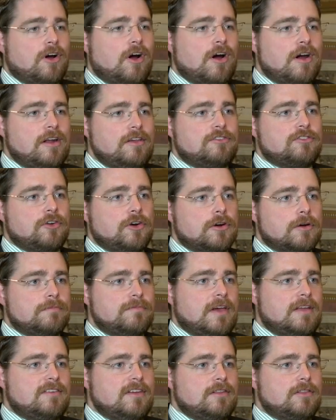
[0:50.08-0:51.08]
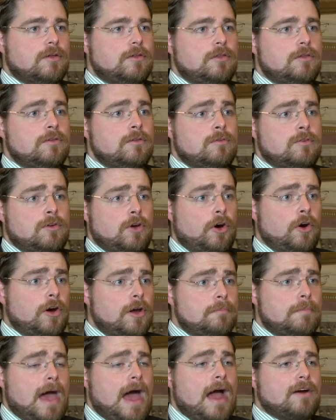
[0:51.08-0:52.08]
are already circumventing the
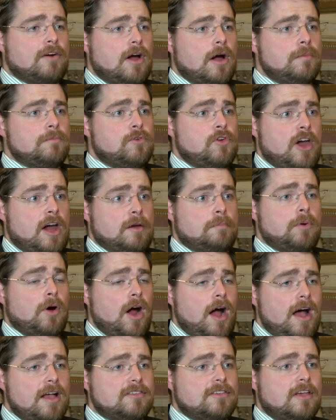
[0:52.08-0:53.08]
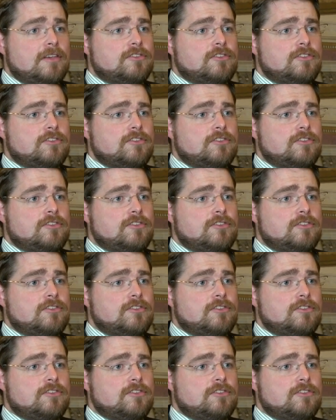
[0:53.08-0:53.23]
current background check process